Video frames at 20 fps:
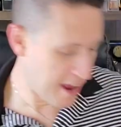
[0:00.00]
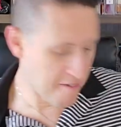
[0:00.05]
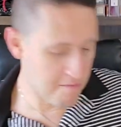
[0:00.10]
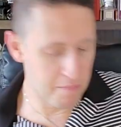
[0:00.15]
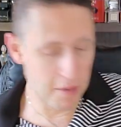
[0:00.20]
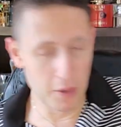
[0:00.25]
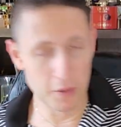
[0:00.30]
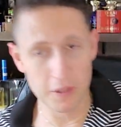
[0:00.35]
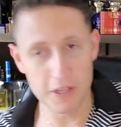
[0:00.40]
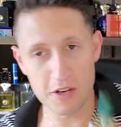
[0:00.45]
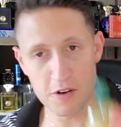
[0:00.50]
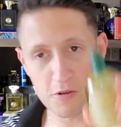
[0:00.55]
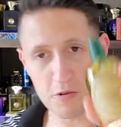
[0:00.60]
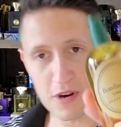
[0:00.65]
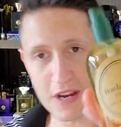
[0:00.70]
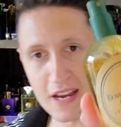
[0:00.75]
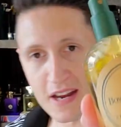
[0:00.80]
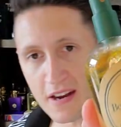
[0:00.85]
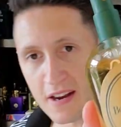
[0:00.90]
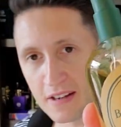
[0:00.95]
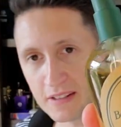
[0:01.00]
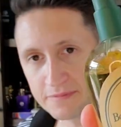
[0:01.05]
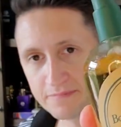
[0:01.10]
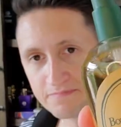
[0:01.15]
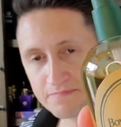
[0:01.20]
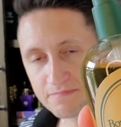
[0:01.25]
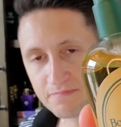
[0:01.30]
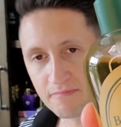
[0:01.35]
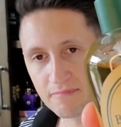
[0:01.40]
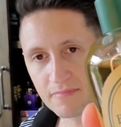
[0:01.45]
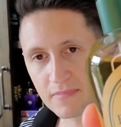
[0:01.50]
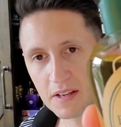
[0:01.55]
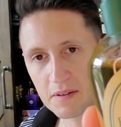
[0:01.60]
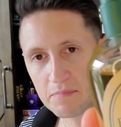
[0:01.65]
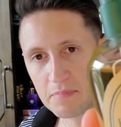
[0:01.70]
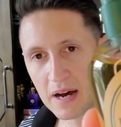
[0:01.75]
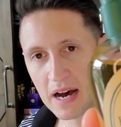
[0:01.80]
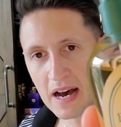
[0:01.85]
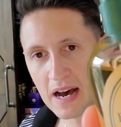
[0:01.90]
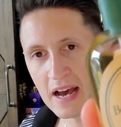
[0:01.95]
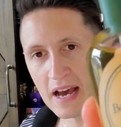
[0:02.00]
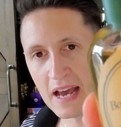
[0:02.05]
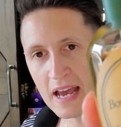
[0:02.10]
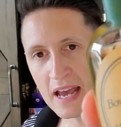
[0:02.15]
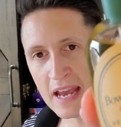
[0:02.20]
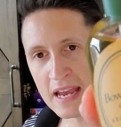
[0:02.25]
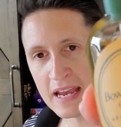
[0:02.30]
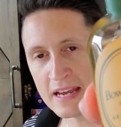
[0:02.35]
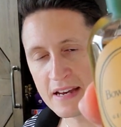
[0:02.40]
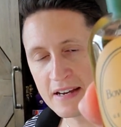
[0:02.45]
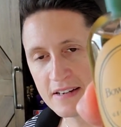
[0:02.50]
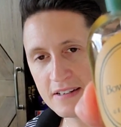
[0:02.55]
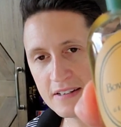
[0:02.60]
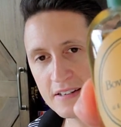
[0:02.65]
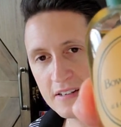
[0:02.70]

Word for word: have Bowling Green by